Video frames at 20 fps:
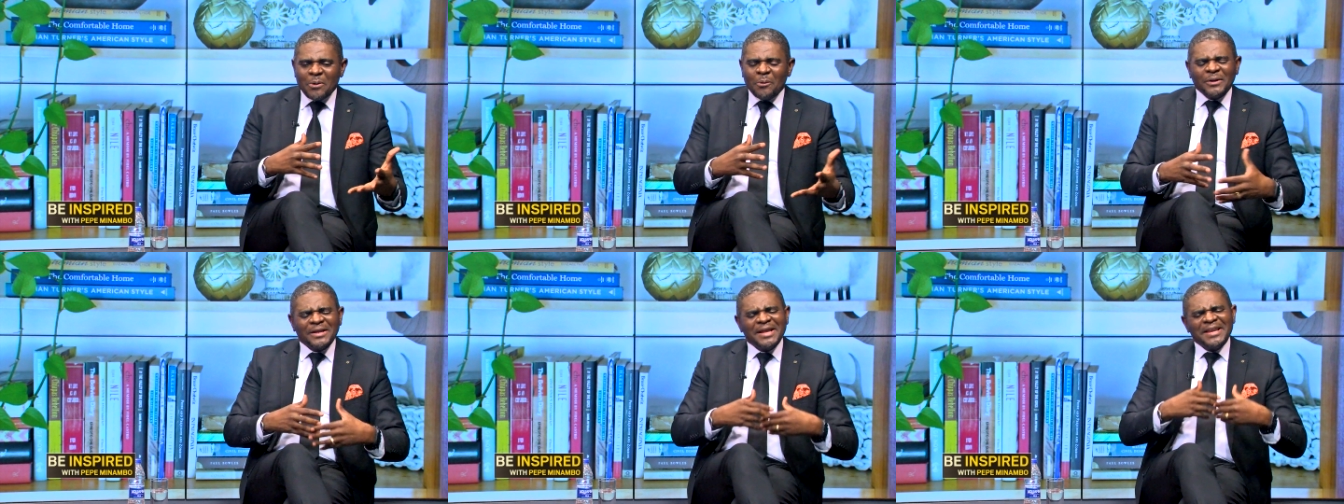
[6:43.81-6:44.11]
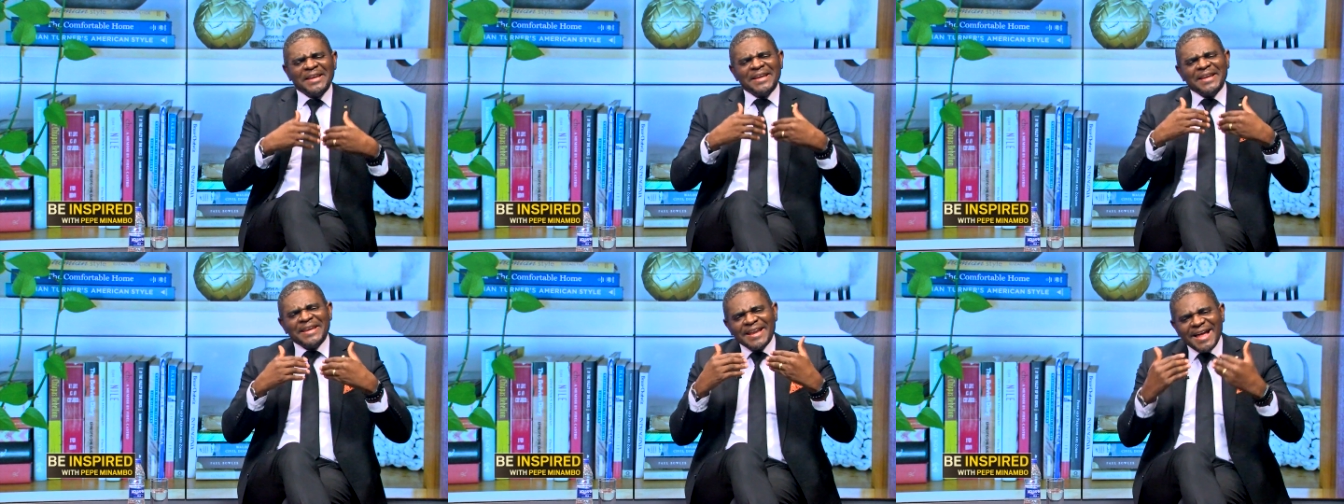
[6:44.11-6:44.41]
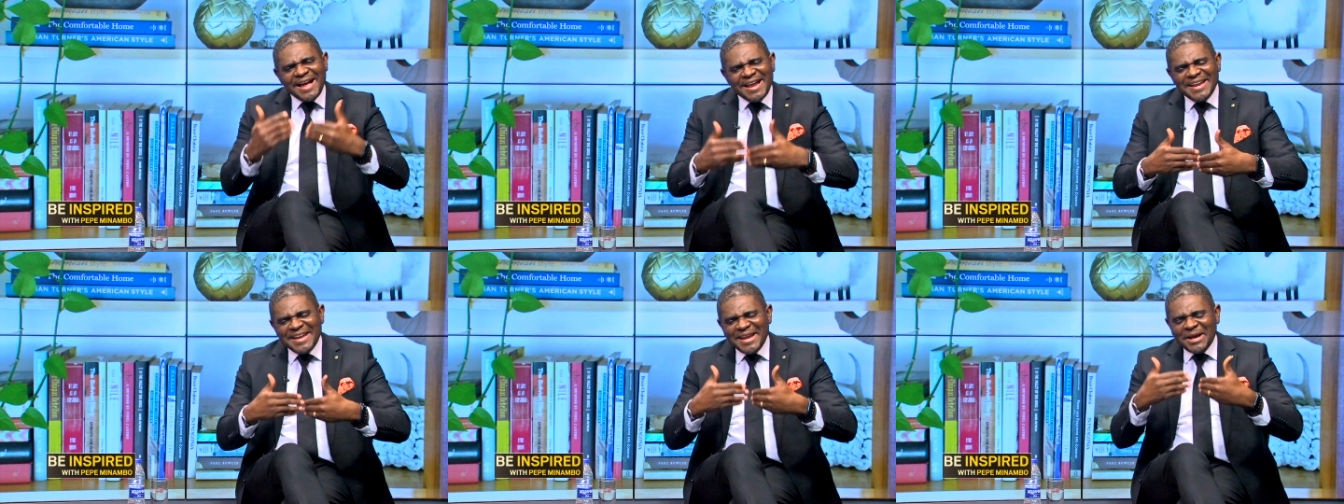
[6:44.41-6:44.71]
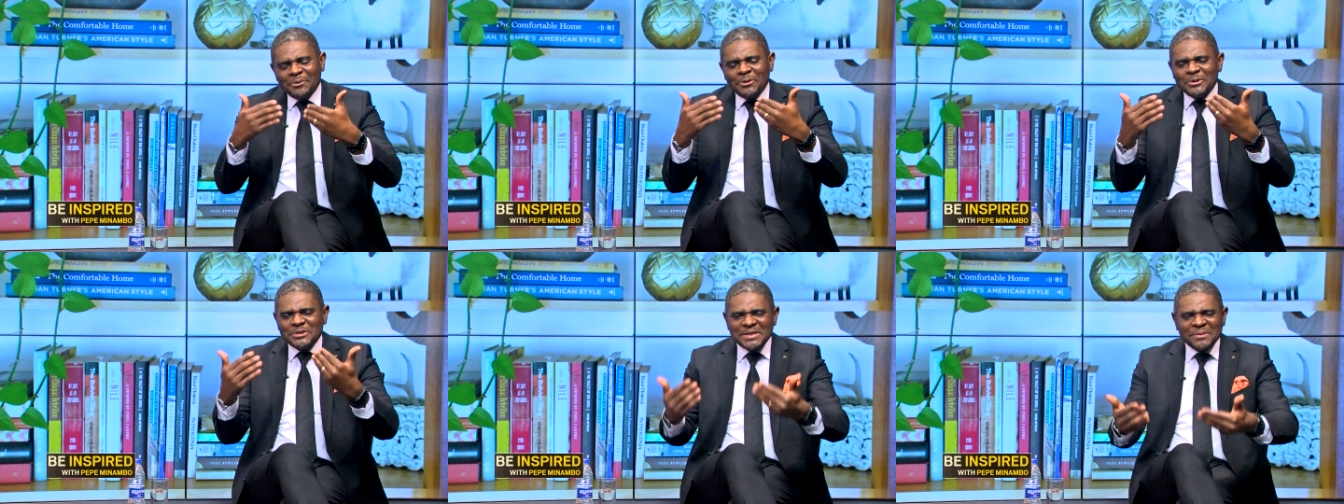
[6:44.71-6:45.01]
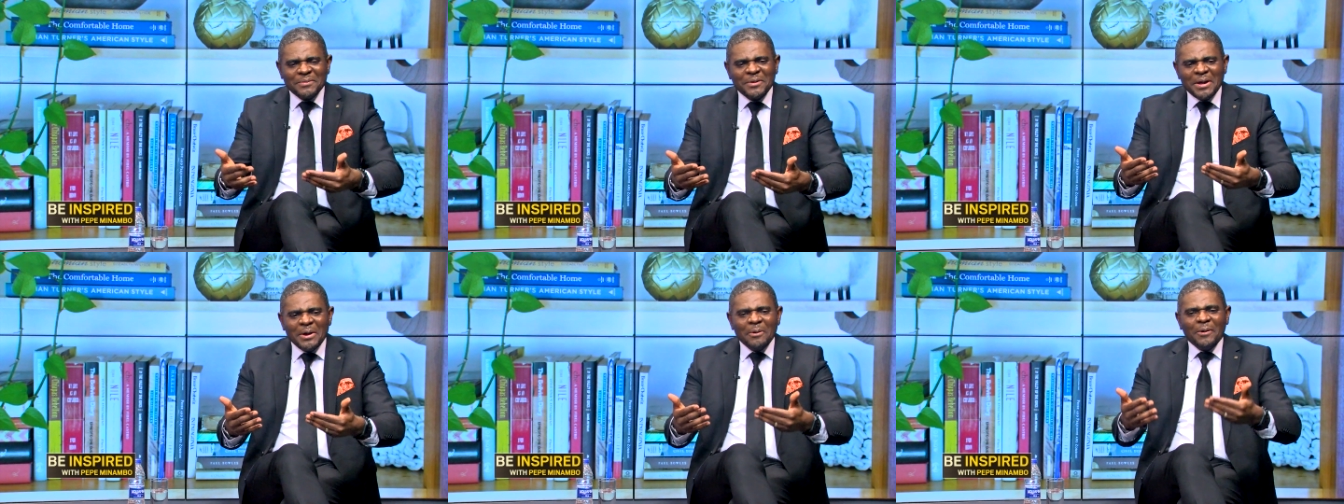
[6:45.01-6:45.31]
what are non
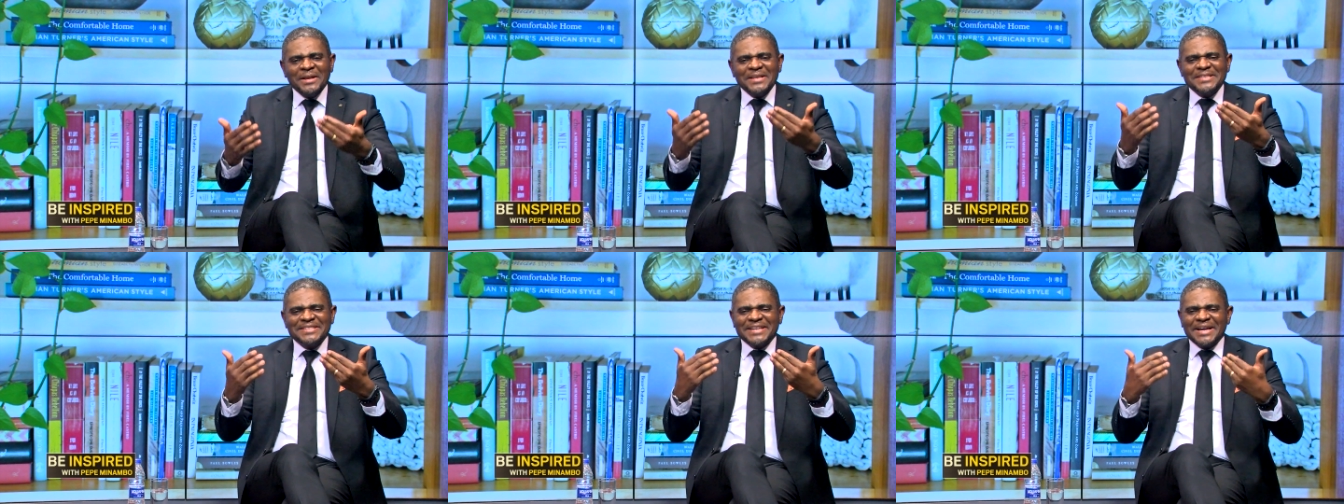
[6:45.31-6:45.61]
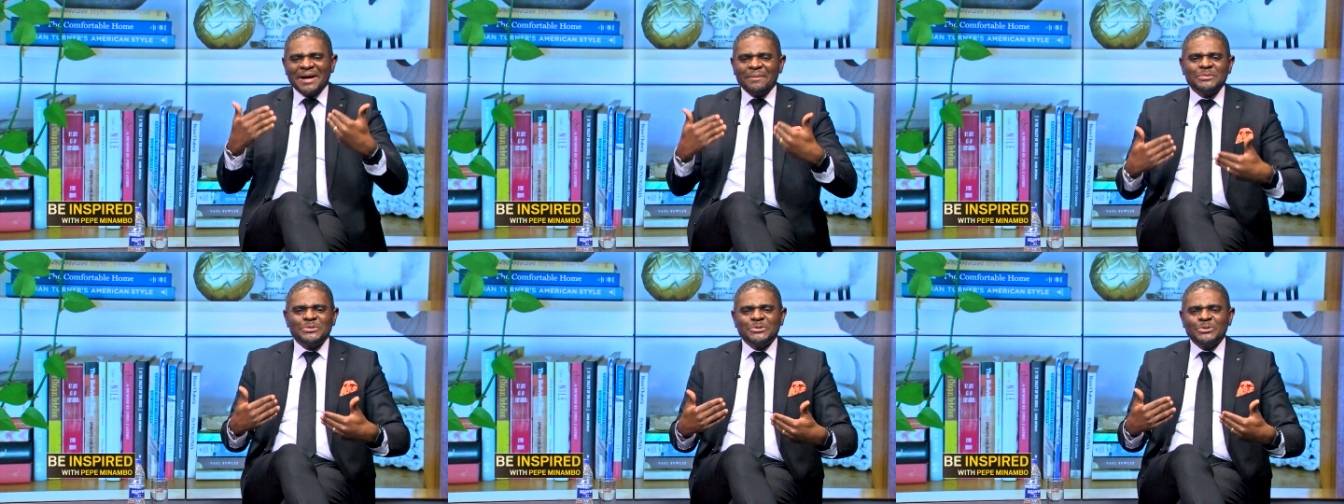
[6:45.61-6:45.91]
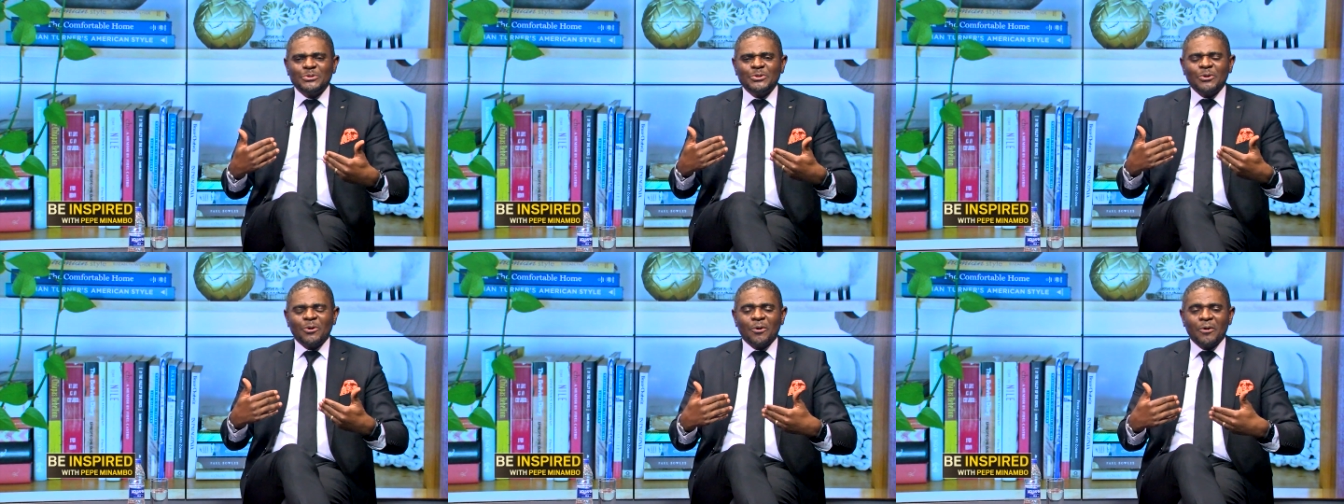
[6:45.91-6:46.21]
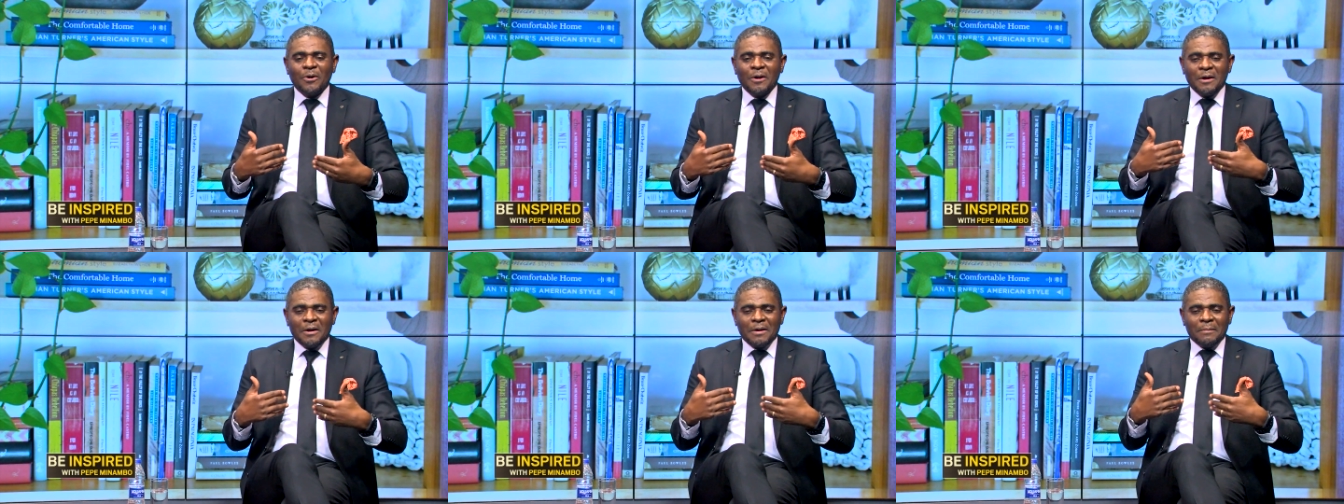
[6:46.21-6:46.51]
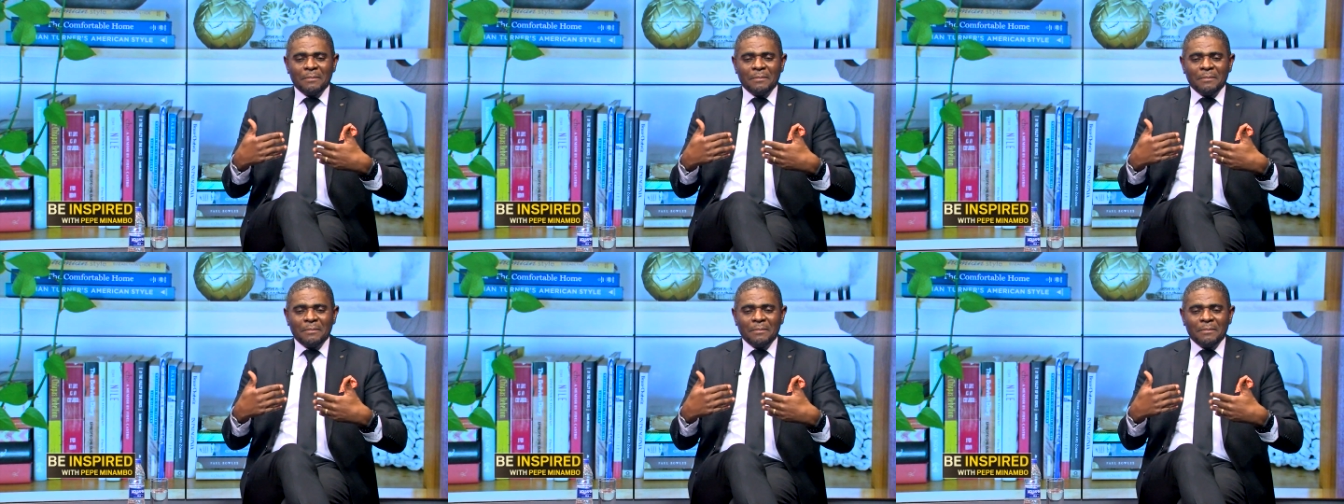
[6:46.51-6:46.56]
negotiable when it comes to your